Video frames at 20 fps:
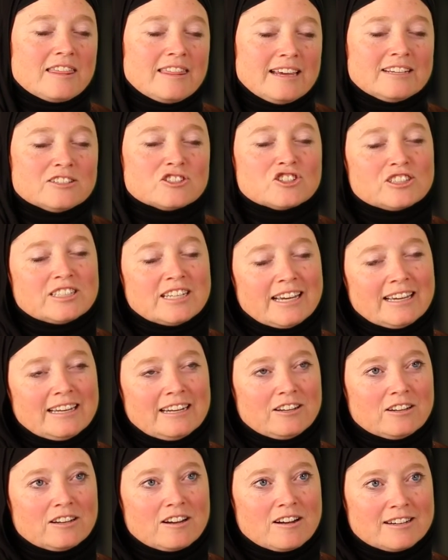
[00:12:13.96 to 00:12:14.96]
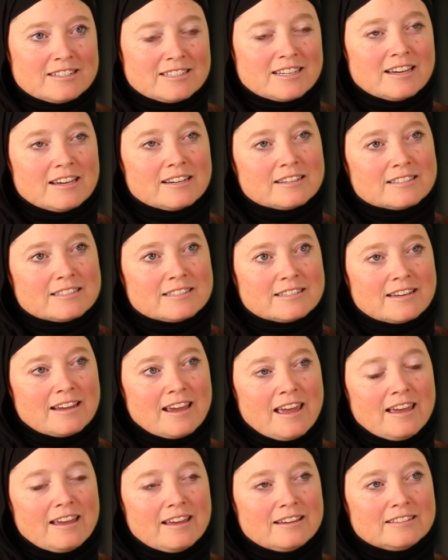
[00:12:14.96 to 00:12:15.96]
things are taken out of context
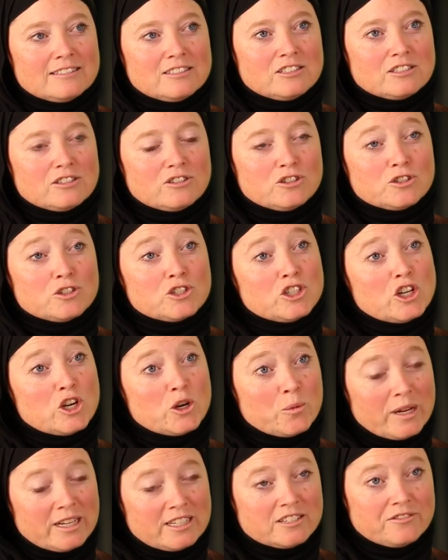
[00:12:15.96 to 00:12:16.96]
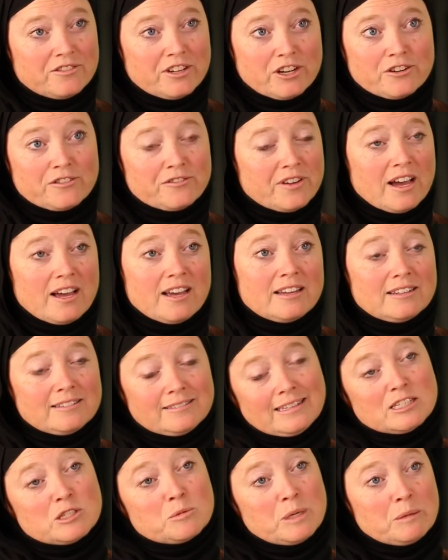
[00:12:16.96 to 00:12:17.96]
and there's no way to verify it
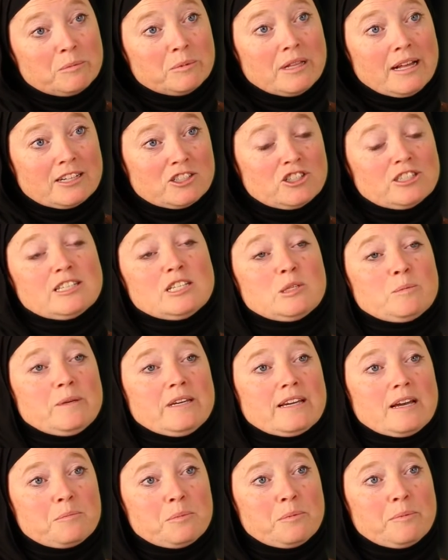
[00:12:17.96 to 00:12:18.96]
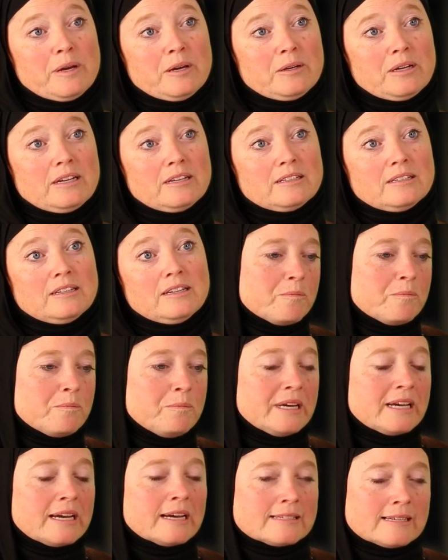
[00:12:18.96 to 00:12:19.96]
unless people actually speak up about it.
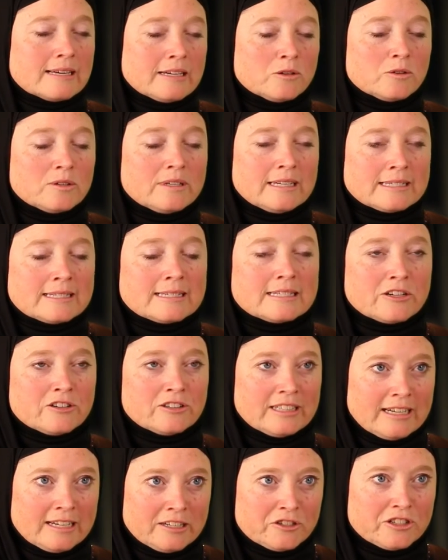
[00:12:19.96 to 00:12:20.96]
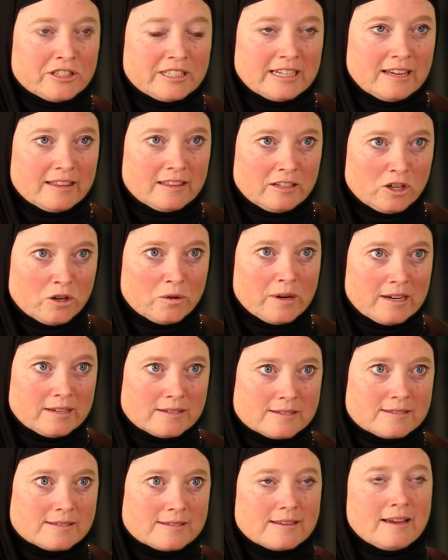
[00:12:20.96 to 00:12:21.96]
Because I don't necessarily understand the
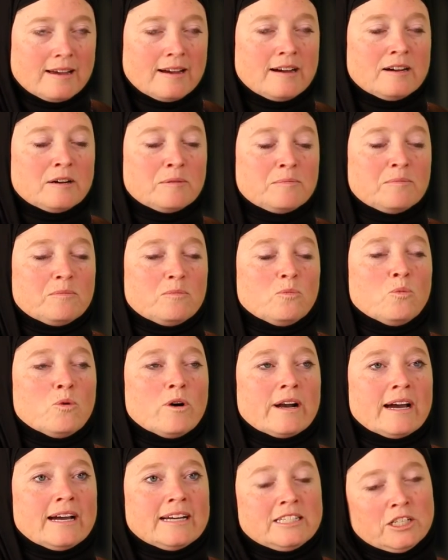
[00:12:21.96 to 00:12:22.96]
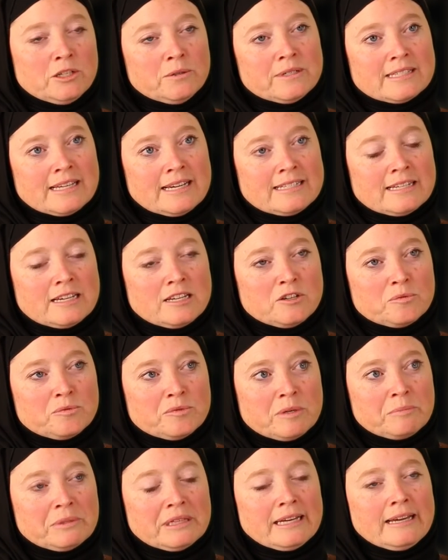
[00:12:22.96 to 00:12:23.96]
NOHAs, um, what I do is I tend to
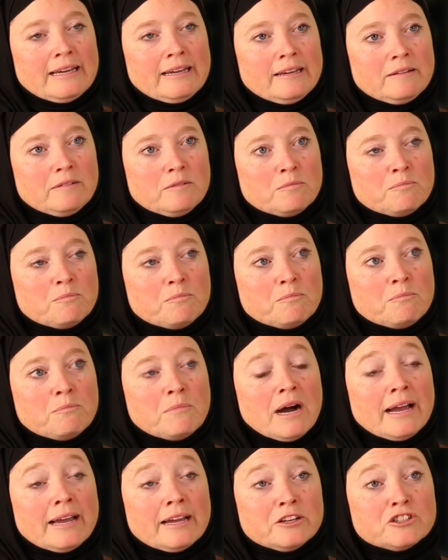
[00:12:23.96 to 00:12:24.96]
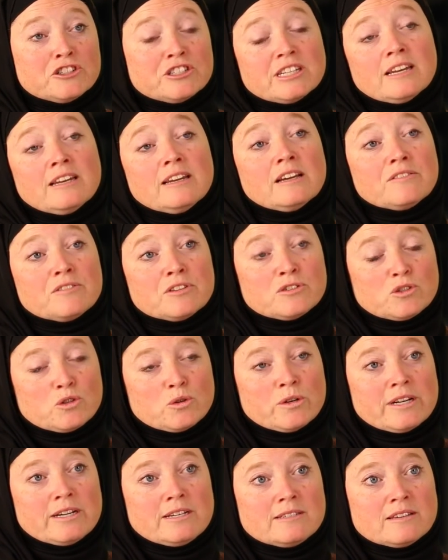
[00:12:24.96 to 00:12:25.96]
replay my understanding of the
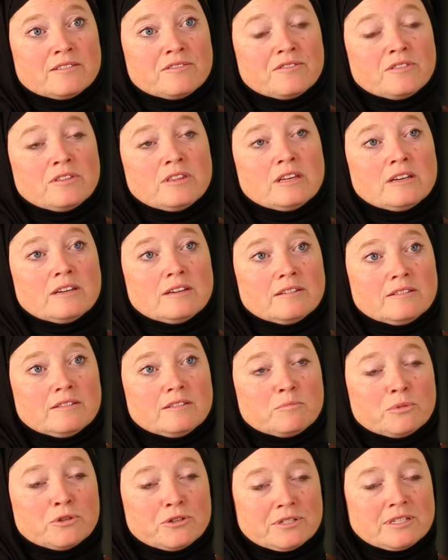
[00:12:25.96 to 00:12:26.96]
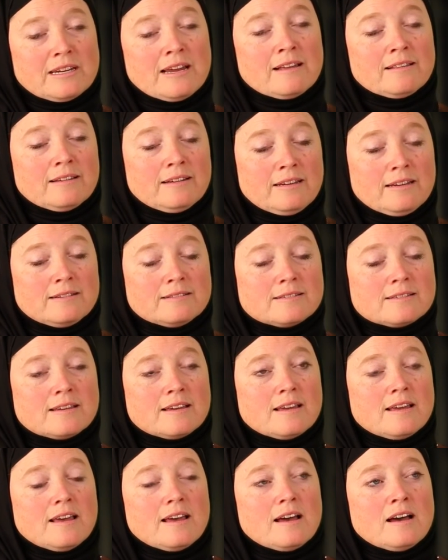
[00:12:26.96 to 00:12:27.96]
stories of the personalities.
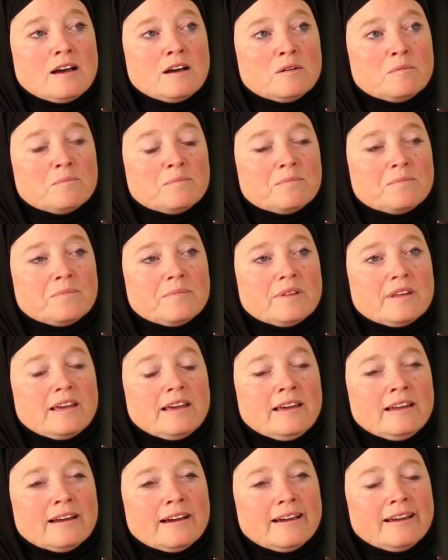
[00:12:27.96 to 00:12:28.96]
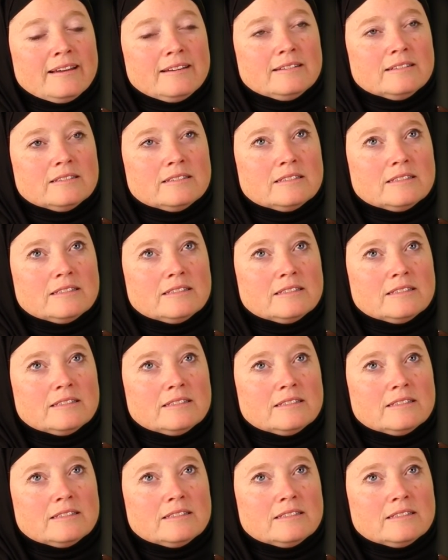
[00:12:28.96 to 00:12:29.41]
Um, and I,